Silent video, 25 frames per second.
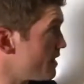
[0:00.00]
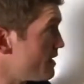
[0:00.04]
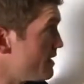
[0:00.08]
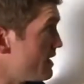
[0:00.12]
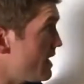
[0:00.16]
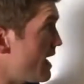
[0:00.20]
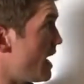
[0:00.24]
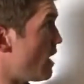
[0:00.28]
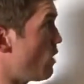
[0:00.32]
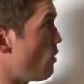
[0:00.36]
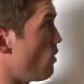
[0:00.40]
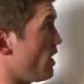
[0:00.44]

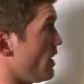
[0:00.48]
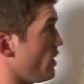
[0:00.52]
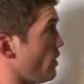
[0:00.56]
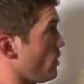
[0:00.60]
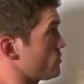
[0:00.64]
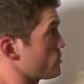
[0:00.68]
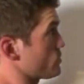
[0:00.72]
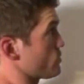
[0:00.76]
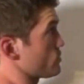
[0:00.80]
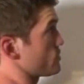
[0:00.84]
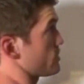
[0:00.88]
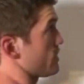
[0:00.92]
Now, I
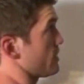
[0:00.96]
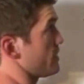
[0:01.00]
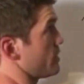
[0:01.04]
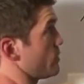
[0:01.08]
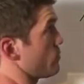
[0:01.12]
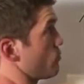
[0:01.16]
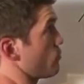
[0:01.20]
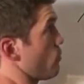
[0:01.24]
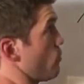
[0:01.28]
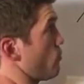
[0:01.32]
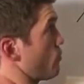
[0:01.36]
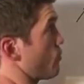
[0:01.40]
also said the
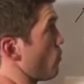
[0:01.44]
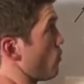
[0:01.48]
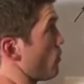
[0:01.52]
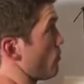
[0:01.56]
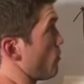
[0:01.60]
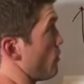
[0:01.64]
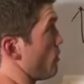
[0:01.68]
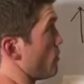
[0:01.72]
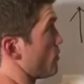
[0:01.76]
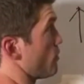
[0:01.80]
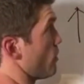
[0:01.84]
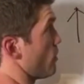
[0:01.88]
growth
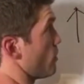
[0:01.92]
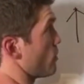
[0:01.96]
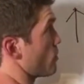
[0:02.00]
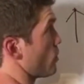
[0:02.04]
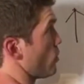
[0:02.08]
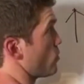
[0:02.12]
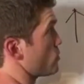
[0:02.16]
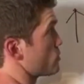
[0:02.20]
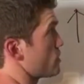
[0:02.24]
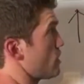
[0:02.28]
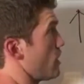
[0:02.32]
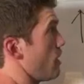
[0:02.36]
hormone
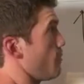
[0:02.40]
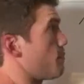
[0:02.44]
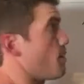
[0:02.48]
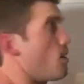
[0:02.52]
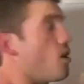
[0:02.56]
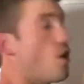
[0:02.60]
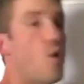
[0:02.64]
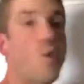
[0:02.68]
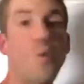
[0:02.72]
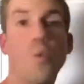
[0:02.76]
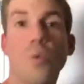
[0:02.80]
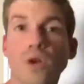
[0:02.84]
goes
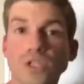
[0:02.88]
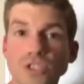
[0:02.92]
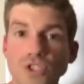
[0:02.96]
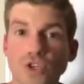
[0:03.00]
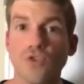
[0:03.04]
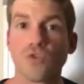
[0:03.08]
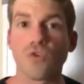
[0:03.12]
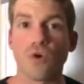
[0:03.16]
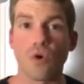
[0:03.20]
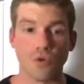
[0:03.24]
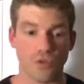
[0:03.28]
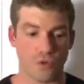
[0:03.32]
up. What's
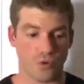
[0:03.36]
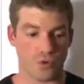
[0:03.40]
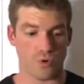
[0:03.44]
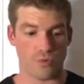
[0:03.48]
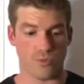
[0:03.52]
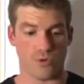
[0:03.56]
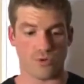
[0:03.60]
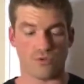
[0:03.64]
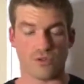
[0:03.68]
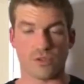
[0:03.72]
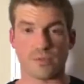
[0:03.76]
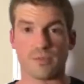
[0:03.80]
growth
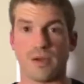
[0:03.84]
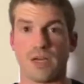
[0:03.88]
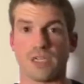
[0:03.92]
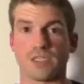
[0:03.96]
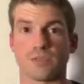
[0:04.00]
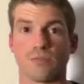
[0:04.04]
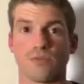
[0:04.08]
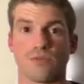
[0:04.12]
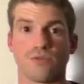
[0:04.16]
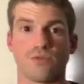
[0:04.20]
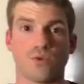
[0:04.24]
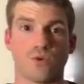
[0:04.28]
hormone
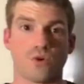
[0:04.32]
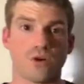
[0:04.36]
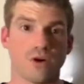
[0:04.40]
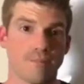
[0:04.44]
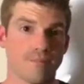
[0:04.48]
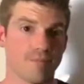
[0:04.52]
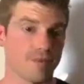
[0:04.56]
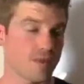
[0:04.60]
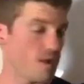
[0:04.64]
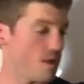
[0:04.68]
responsible for?